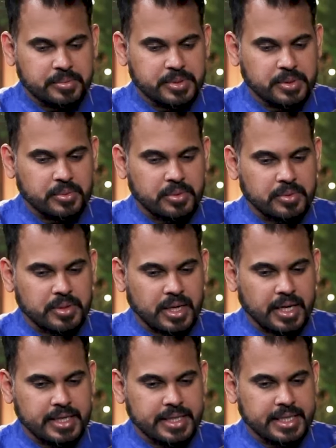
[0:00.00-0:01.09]
So
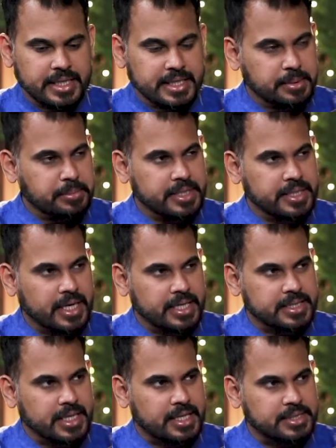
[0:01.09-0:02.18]
I can interpret it like
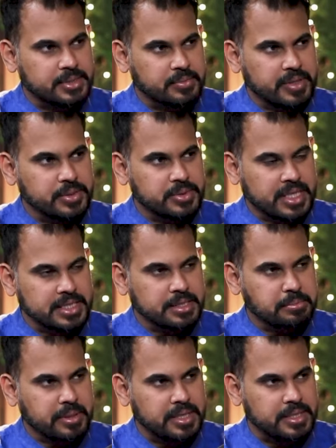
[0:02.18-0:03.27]
that. So when you touch a
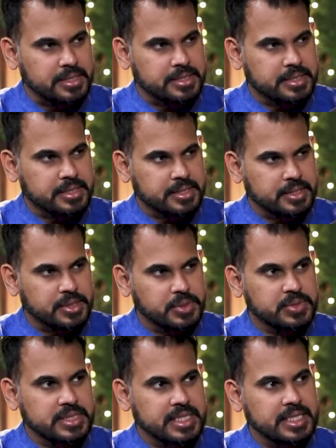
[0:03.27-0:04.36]
pulse, you
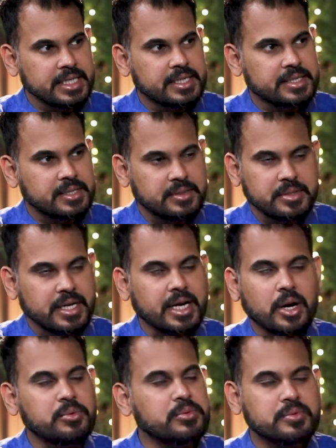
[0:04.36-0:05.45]
see like
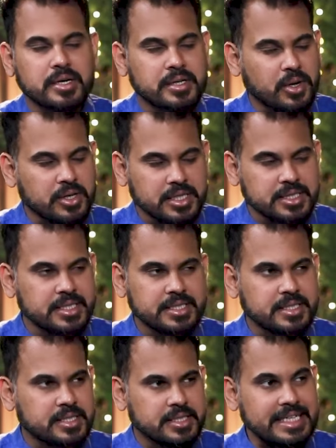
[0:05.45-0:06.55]
how a doctor sees
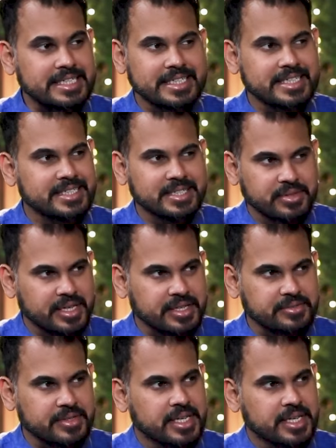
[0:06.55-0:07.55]
a ECG wave.